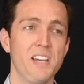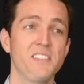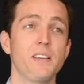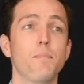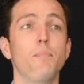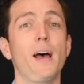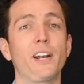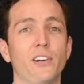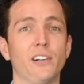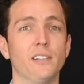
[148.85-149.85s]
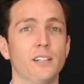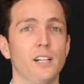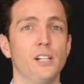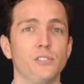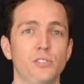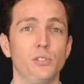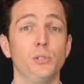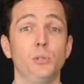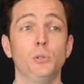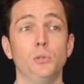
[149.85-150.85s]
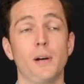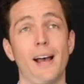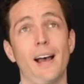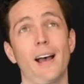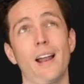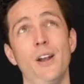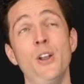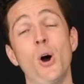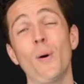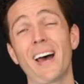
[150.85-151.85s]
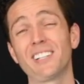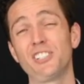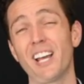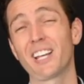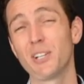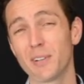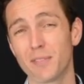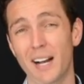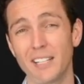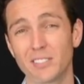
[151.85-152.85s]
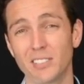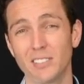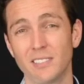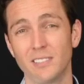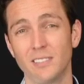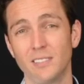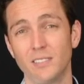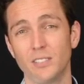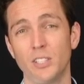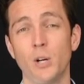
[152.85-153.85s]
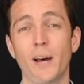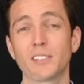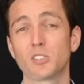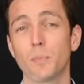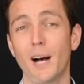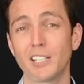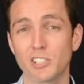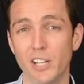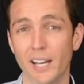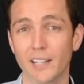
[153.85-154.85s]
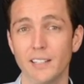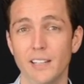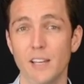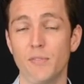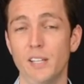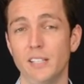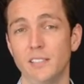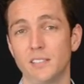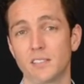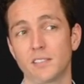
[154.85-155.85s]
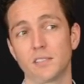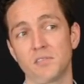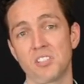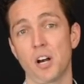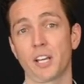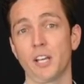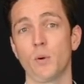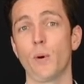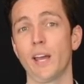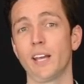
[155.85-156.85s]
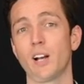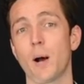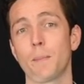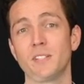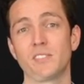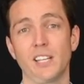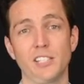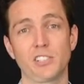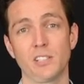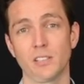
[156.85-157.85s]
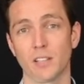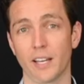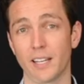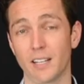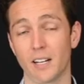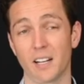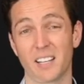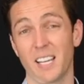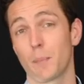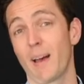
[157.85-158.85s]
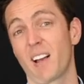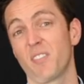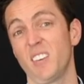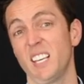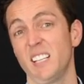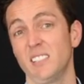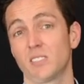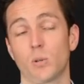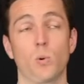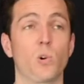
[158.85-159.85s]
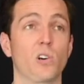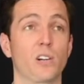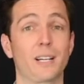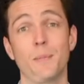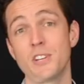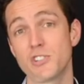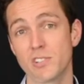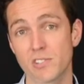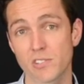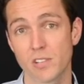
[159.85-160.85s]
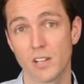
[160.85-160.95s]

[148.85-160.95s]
Is it better to know how to check your advisor, to know how to spot check if he's tucking away compensation like kickback fees or commissions?